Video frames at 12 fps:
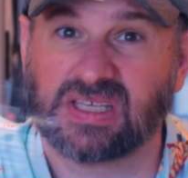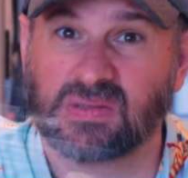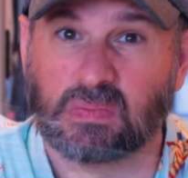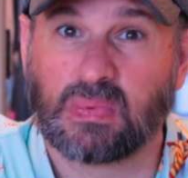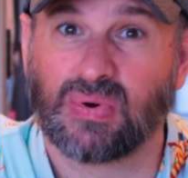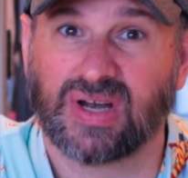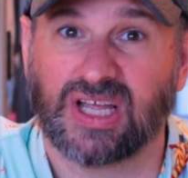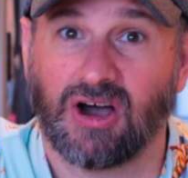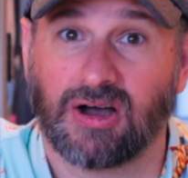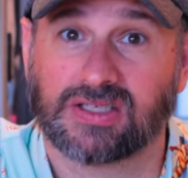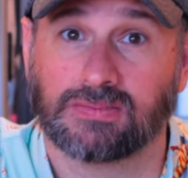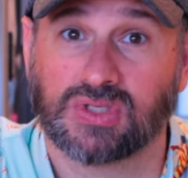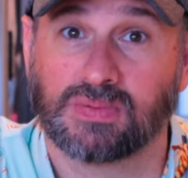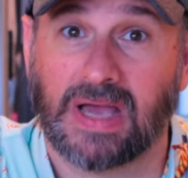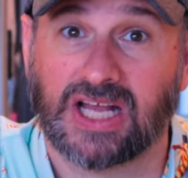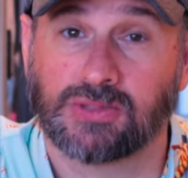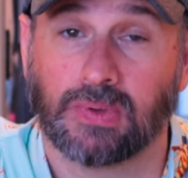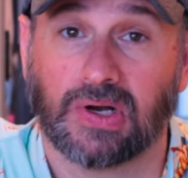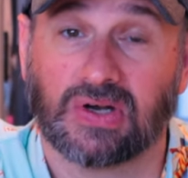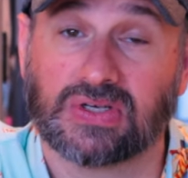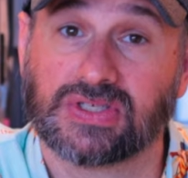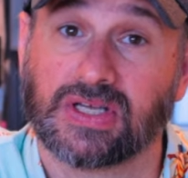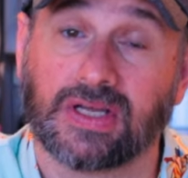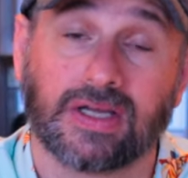make some pretty awesome smash
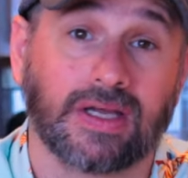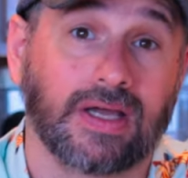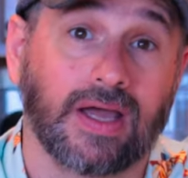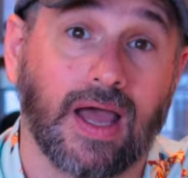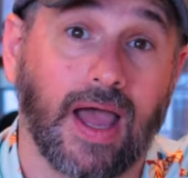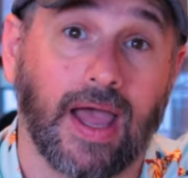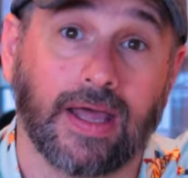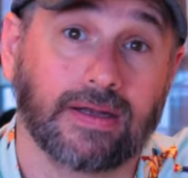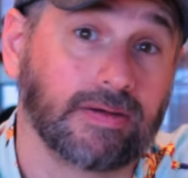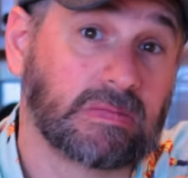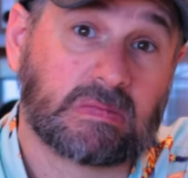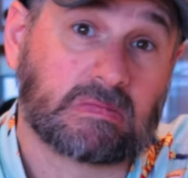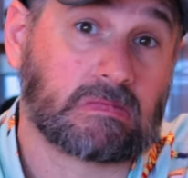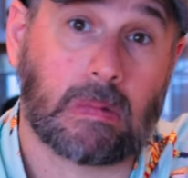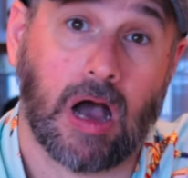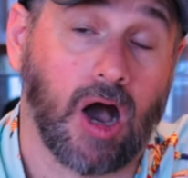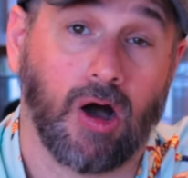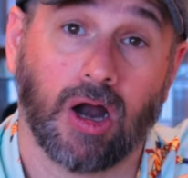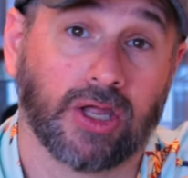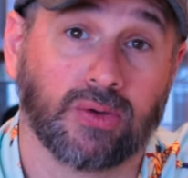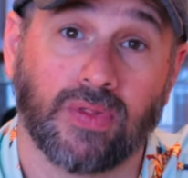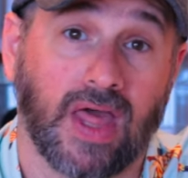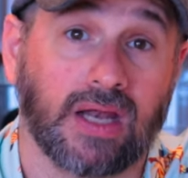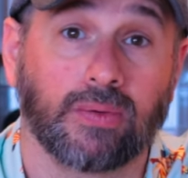burgers. And I'll
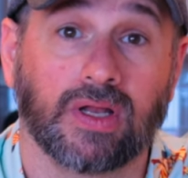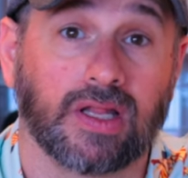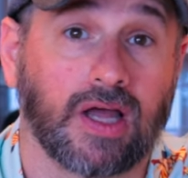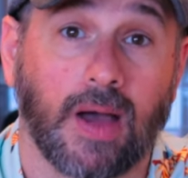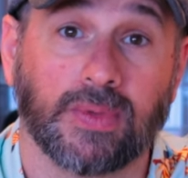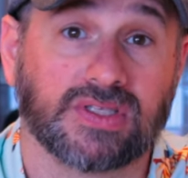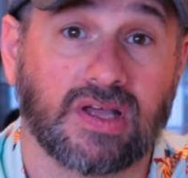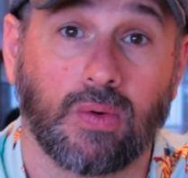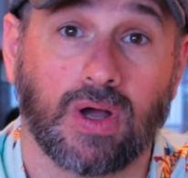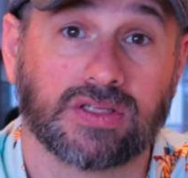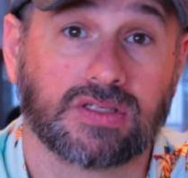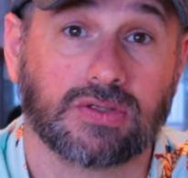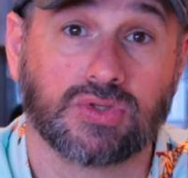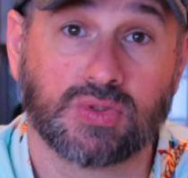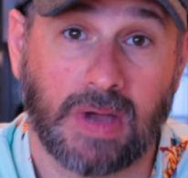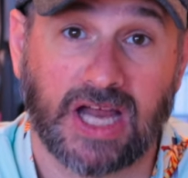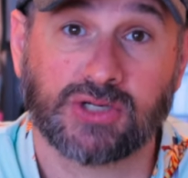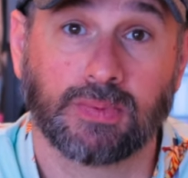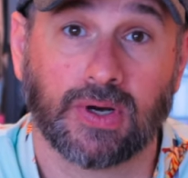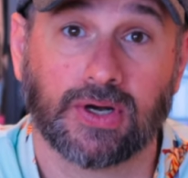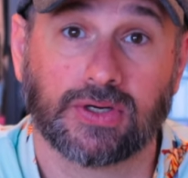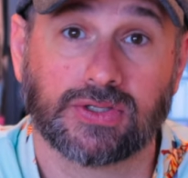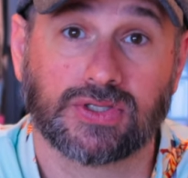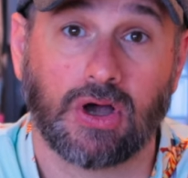argue with anyone in the comments that wants to, smash
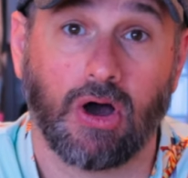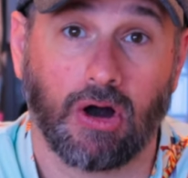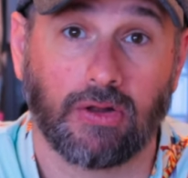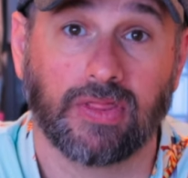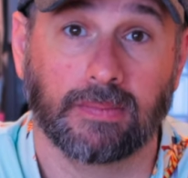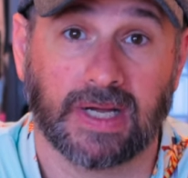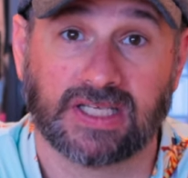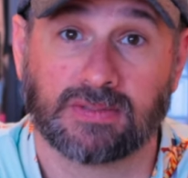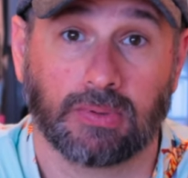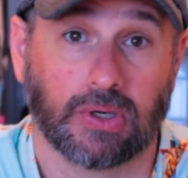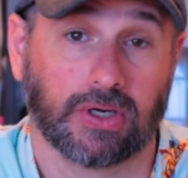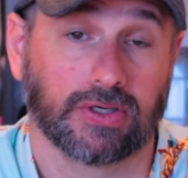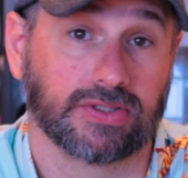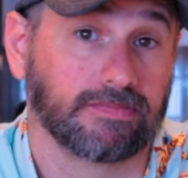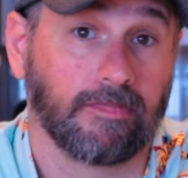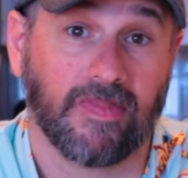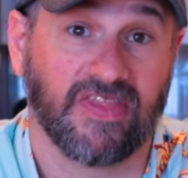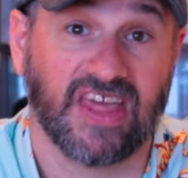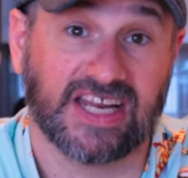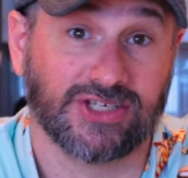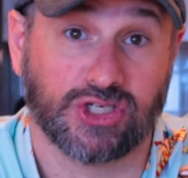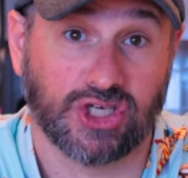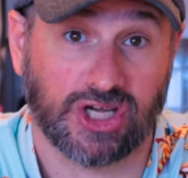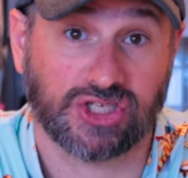burgers are the best burgers. They
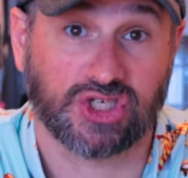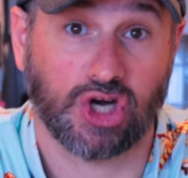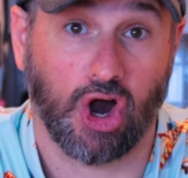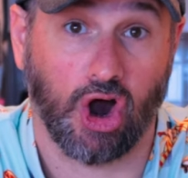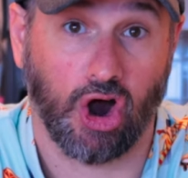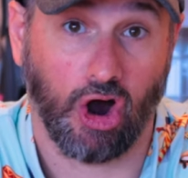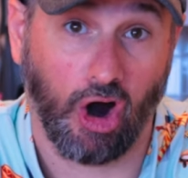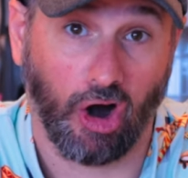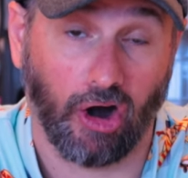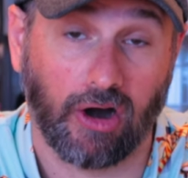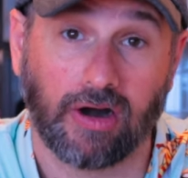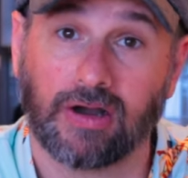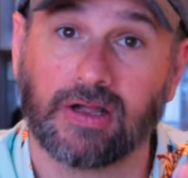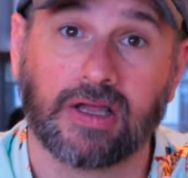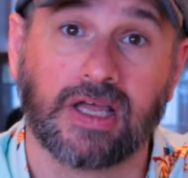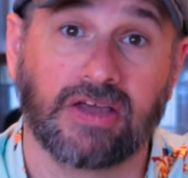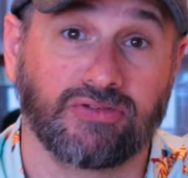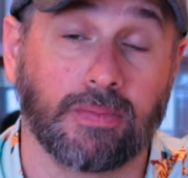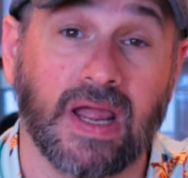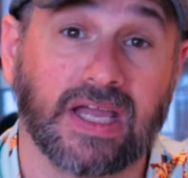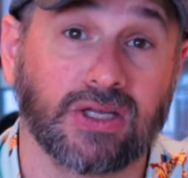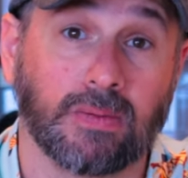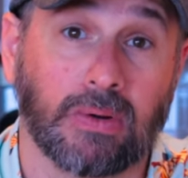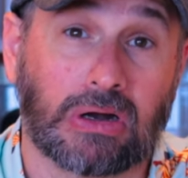just are. If you're
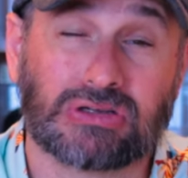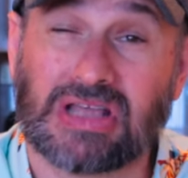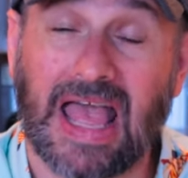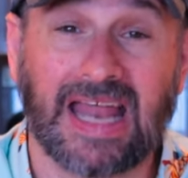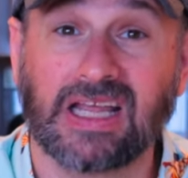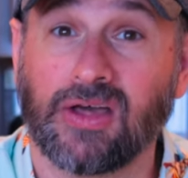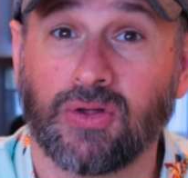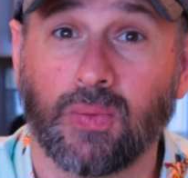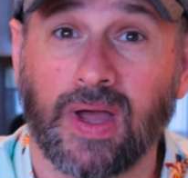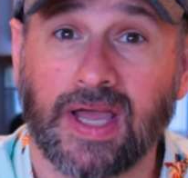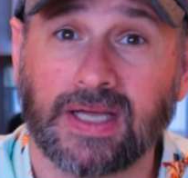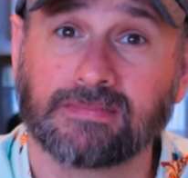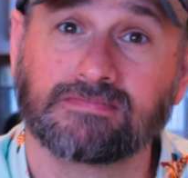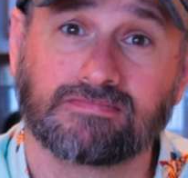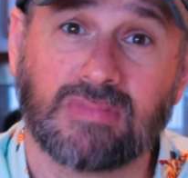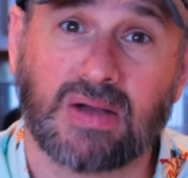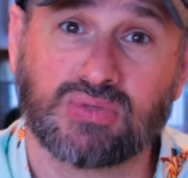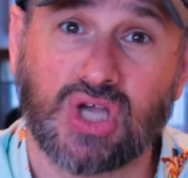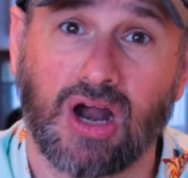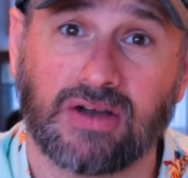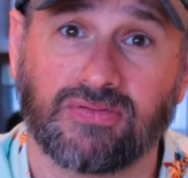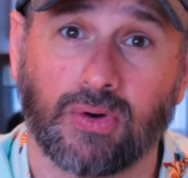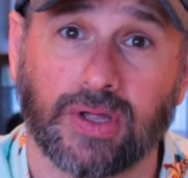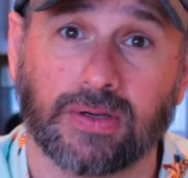making your burgers any other way, I'm
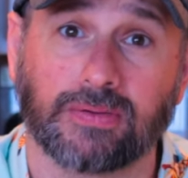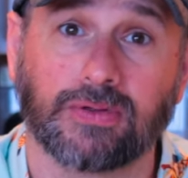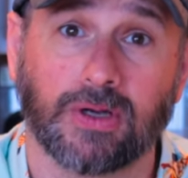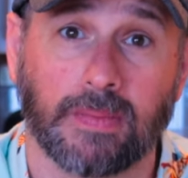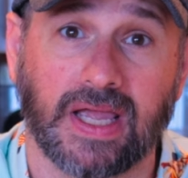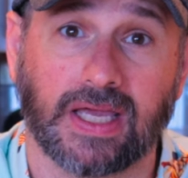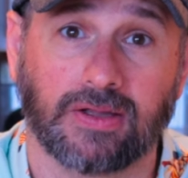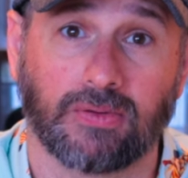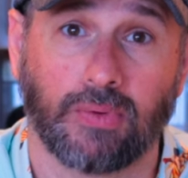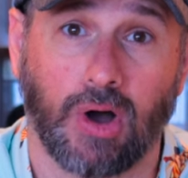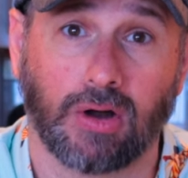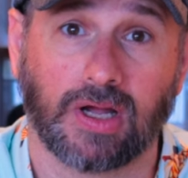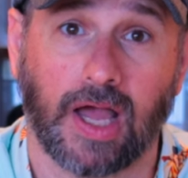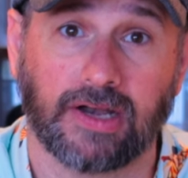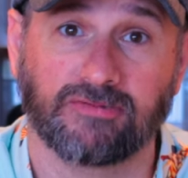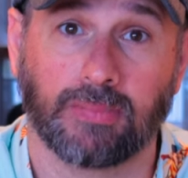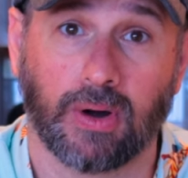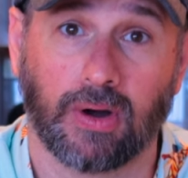sorry for you. You're making the wrong kind of